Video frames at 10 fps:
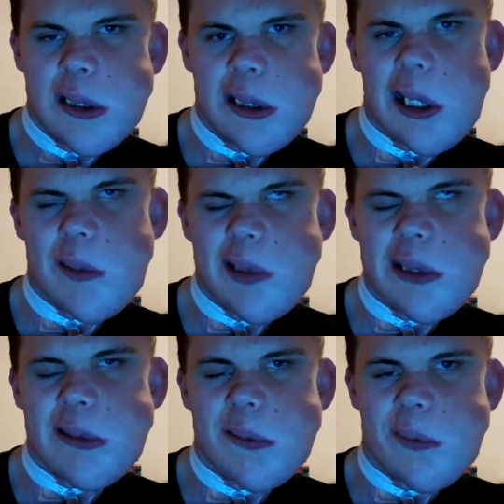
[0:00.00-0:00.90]
stuff
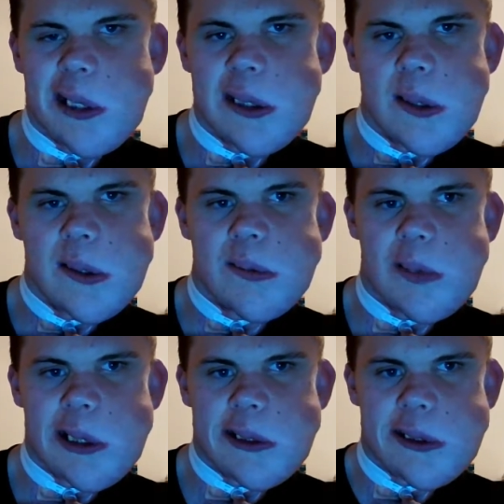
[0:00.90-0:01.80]
here in this
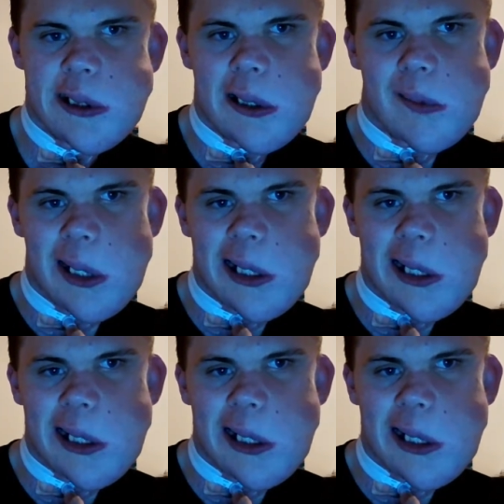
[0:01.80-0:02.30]
video.